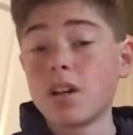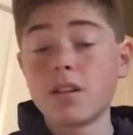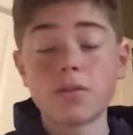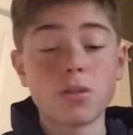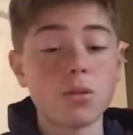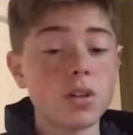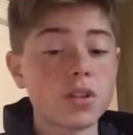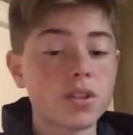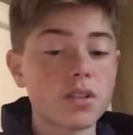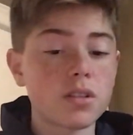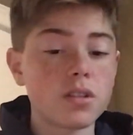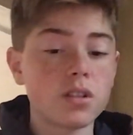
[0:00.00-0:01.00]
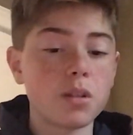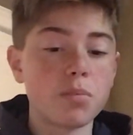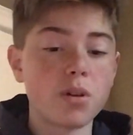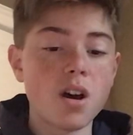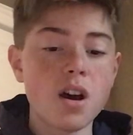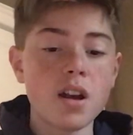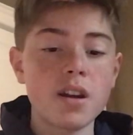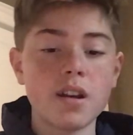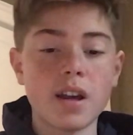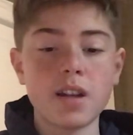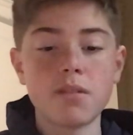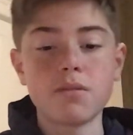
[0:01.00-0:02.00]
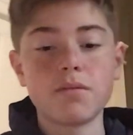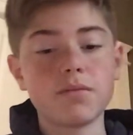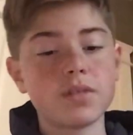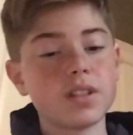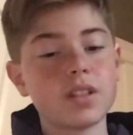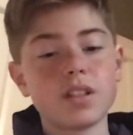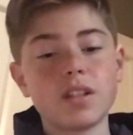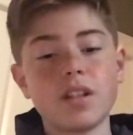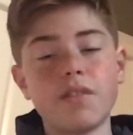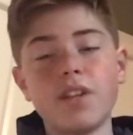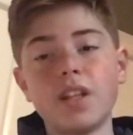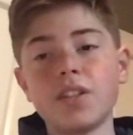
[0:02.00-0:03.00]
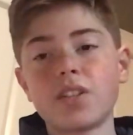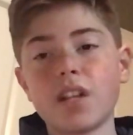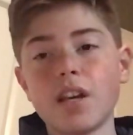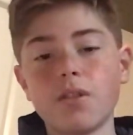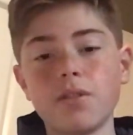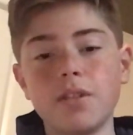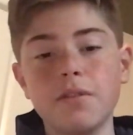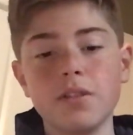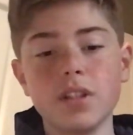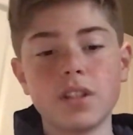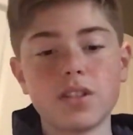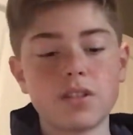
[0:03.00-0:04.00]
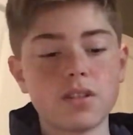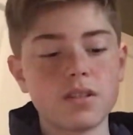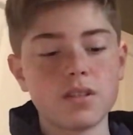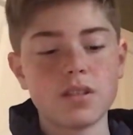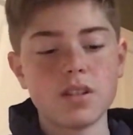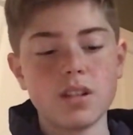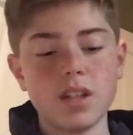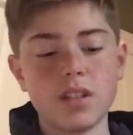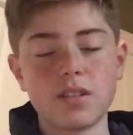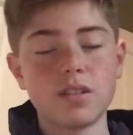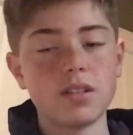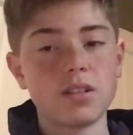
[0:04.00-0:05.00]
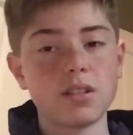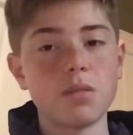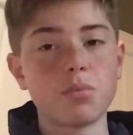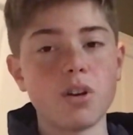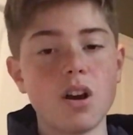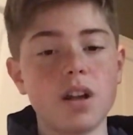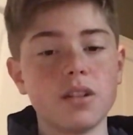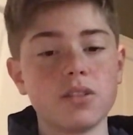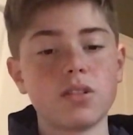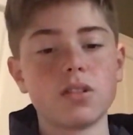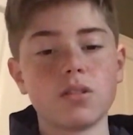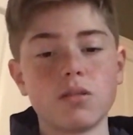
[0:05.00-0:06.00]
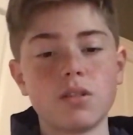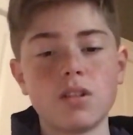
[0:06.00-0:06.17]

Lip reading: Of course. LeBron, I don't... If he can stay healthy for this. It's LeBron, so...